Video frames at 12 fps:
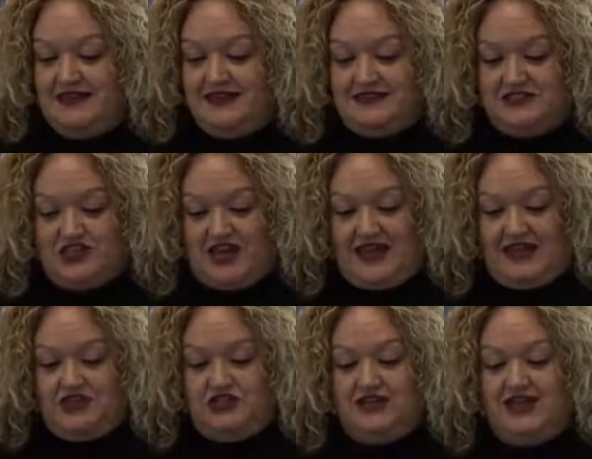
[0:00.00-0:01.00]

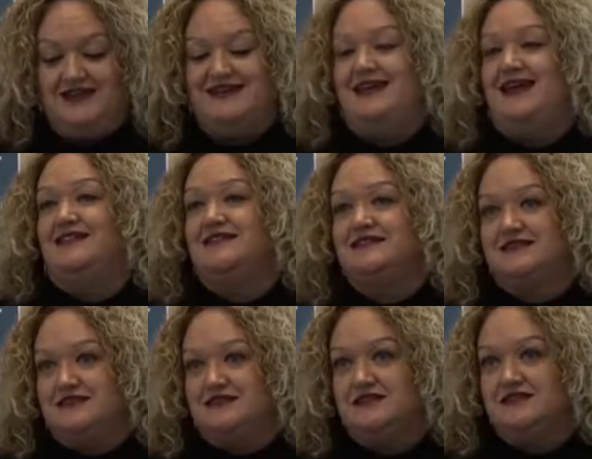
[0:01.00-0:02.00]
exchange and
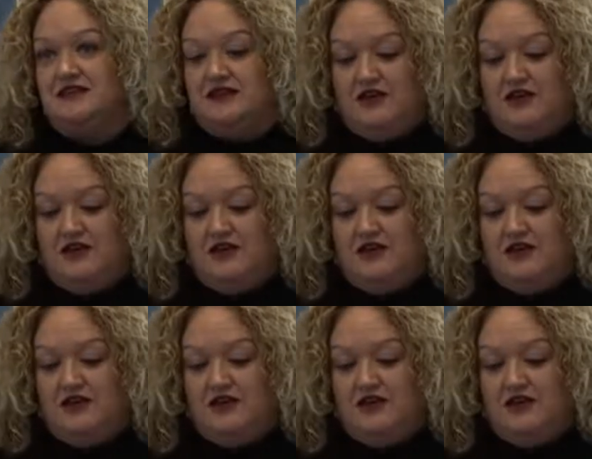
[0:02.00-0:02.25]
analysis